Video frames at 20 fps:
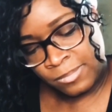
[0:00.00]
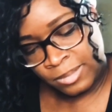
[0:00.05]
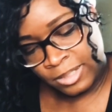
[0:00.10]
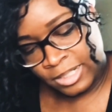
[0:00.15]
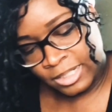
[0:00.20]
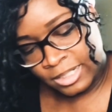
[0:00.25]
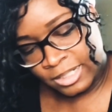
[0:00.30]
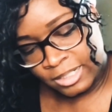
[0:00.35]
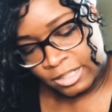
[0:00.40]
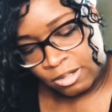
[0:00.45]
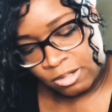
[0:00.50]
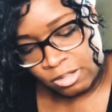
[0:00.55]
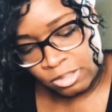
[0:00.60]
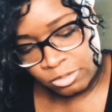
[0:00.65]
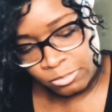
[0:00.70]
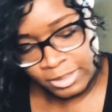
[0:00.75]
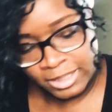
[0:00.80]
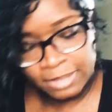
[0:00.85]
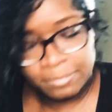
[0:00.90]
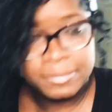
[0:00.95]
Get all the way
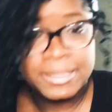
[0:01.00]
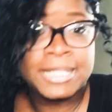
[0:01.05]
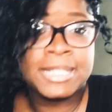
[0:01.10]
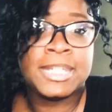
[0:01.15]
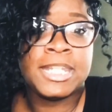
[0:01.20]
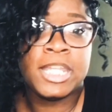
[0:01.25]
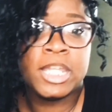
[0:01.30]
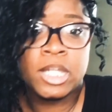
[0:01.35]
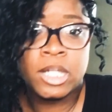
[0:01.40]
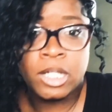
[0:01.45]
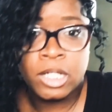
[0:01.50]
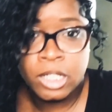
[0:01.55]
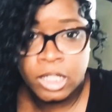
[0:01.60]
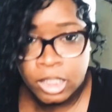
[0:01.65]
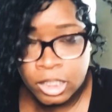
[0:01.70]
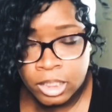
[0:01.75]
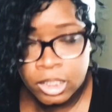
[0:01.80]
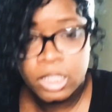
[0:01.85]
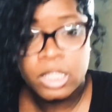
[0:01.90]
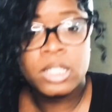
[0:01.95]
up in there.
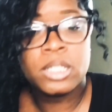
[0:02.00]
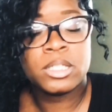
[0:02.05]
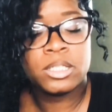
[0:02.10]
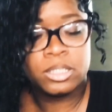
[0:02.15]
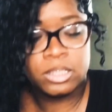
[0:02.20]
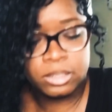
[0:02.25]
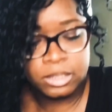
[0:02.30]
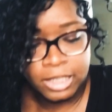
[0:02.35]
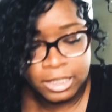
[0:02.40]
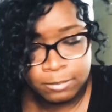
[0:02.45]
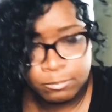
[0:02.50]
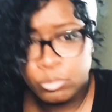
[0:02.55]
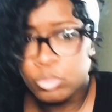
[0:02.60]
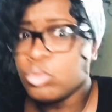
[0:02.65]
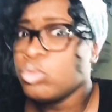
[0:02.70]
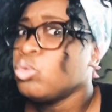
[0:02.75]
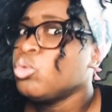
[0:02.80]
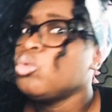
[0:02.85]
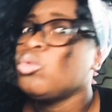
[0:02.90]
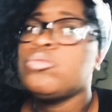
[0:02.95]
Gotta
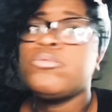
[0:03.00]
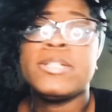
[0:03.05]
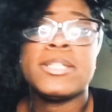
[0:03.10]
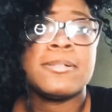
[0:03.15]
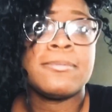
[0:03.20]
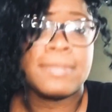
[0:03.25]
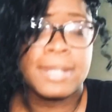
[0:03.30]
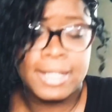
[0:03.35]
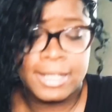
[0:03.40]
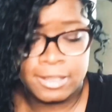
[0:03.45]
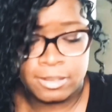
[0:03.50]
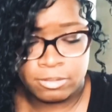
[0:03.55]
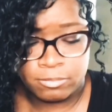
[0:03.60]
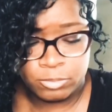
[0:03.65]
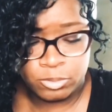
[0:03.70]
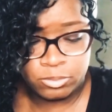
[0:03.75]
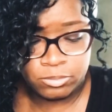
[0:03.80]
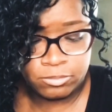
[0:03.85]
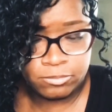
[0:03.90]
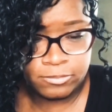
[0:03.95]
move it
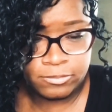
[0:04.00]
around,